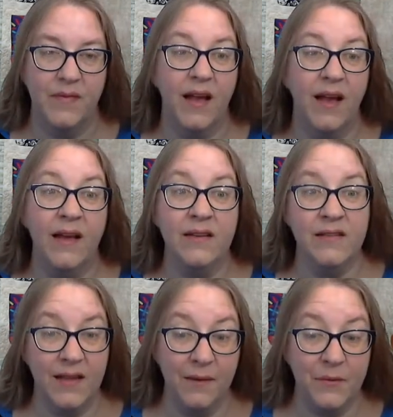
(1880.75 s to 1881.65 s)
I
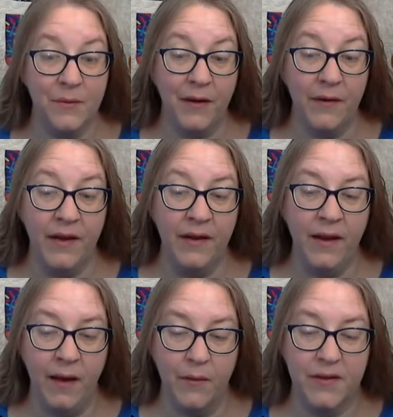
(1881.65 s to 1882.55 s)
slept about eight
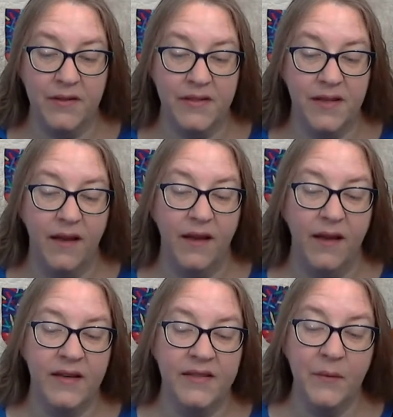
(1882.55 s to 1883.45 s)
hours,
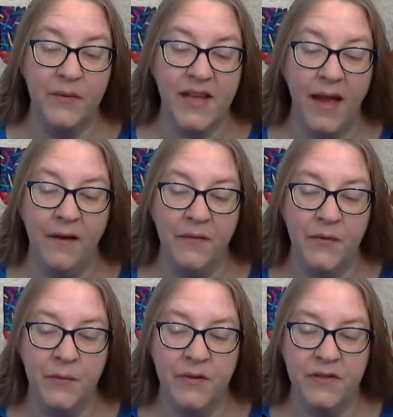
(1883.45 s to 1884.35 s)
as I was
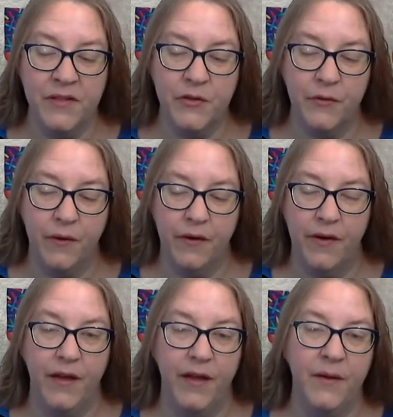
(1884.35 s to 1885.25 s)
afterwards assured
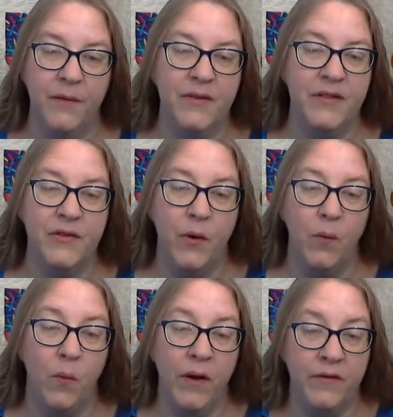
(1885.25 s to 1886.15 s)
it was no
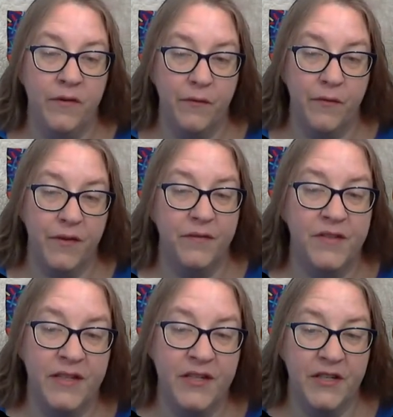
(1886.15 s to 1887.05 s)
wonder for the
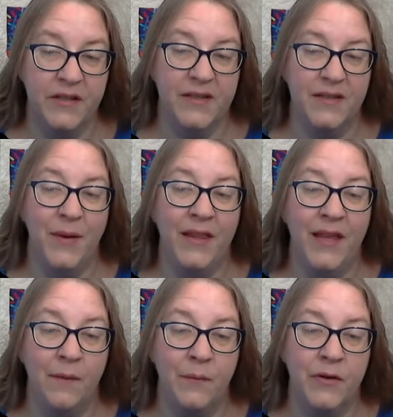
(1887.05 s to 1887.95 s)
physicians, by
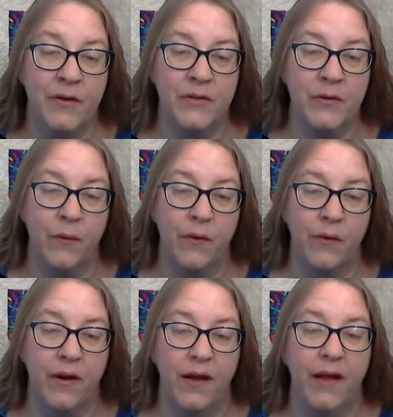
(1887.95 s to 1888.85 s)
the emperor's
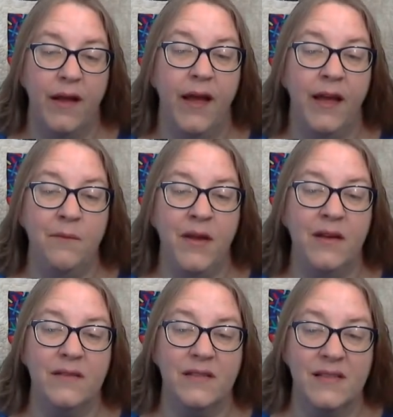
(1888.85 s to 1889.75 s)
order, had
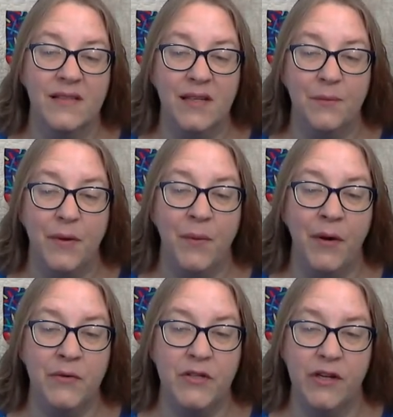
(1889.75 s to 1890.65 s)
mingled a sleepy
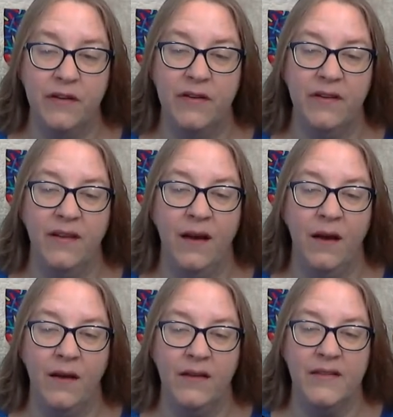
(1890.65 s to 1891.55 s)
potion in the
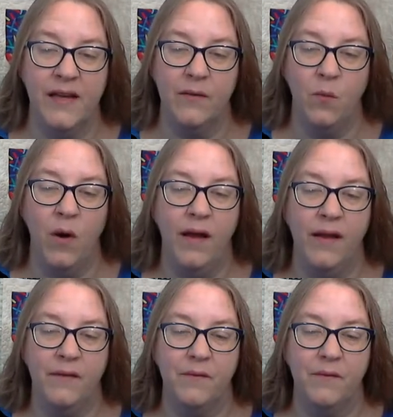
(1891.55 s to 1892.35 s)
hogshead wine.